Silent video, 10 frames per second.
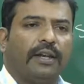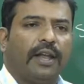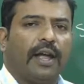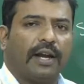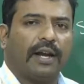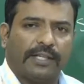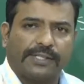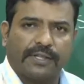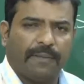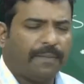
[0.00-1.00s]
then at
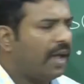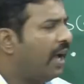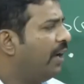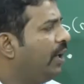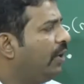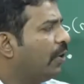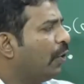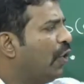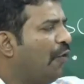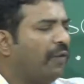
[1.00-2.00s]
this step I need
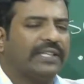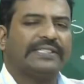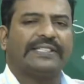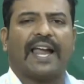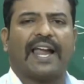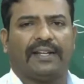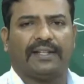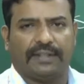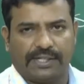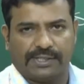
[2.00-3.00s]
not go for the second
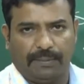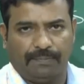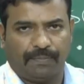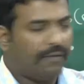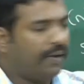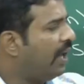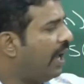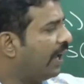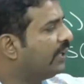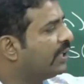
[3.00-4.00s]
and the third step.
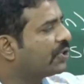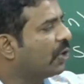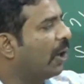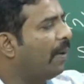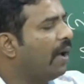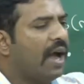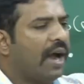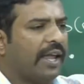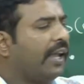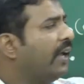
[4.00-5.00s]
Fine. I can just stop
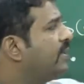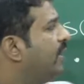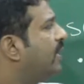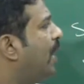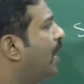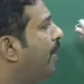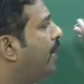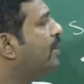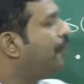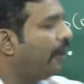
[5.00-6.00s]
and I can say the
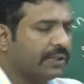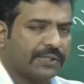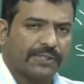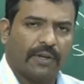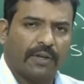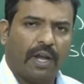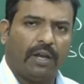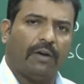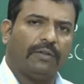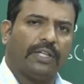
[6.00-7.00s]
statement is false.
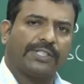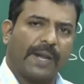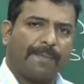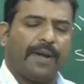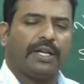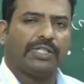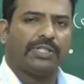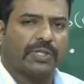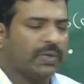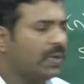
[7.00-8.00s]
Now the statement
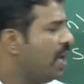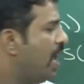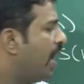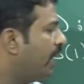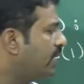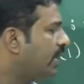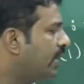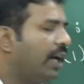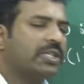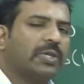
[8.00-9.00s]
is true,
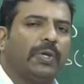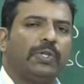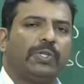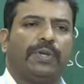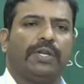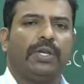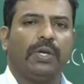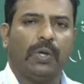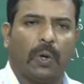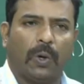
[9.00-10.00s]
hence it is going to
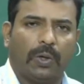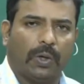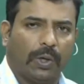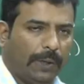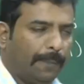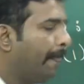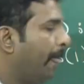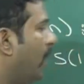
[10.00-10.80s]
be hold good.